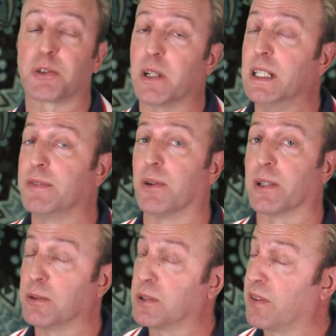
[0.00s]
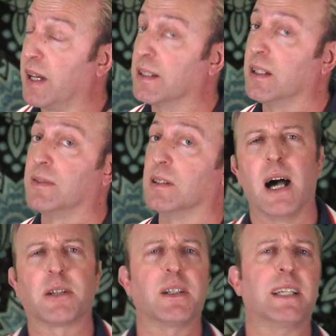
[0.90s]
training for it. It was that novel.
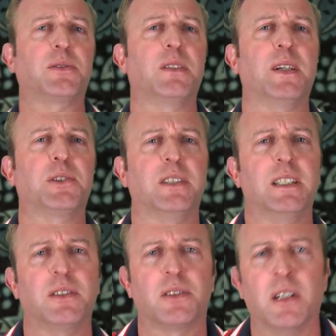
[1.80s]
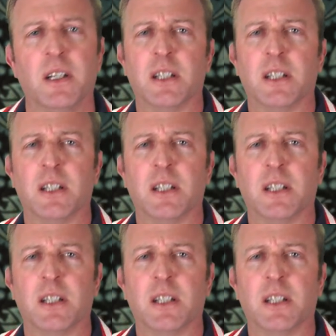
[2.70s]
And our next invention is